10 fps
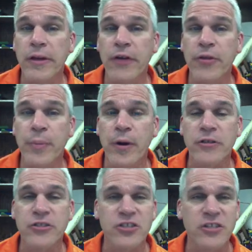other
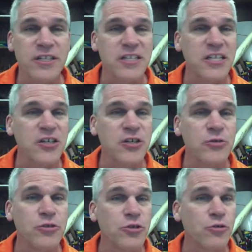parts just continue
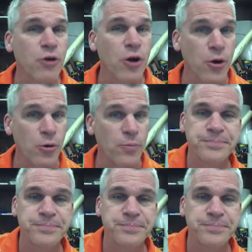to grow.